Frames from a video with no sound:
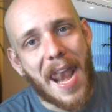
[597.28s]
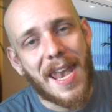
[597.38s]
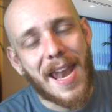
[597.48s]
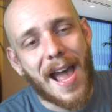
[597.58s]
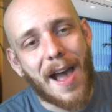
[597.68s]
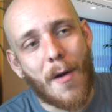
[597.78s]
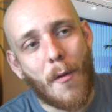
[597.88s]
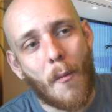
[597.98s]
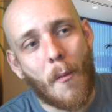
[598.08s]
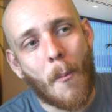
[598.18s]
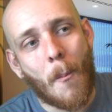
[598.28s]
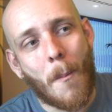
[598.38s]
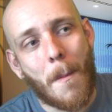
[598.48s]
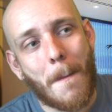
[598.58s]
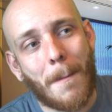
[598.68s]
Now,
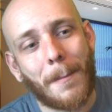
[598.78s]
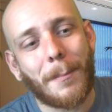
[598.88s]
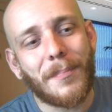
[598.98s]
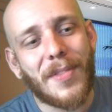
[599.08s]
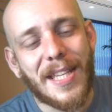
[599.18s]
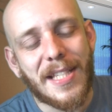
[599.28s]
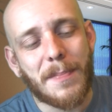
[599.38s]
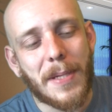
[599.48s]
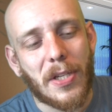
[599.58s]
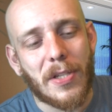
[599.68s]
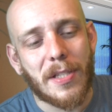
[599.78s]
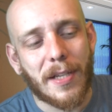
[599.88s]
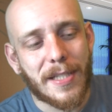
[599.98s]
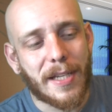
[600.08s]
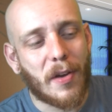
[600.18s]
This is because,
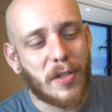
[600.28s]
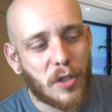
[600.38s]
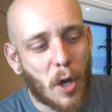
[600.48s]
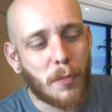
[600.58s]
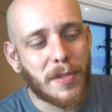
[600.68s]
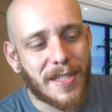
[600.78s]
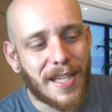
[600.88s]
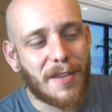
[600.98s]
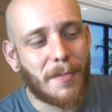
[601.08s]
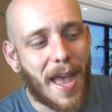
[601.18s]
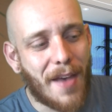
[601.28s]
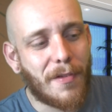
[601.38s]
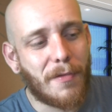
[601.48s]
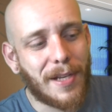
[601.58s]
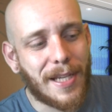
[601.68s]
like I said, I don't see them
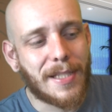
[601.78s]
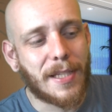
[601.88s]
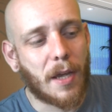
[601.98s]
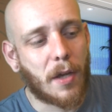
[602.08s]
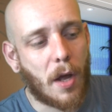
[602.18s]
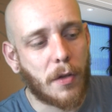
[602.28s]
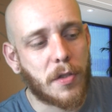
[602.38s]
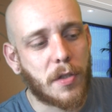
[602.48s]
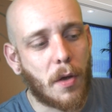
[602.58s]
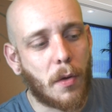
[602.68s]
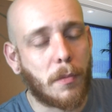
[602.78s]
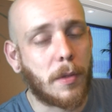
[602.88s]
ever releasing a console.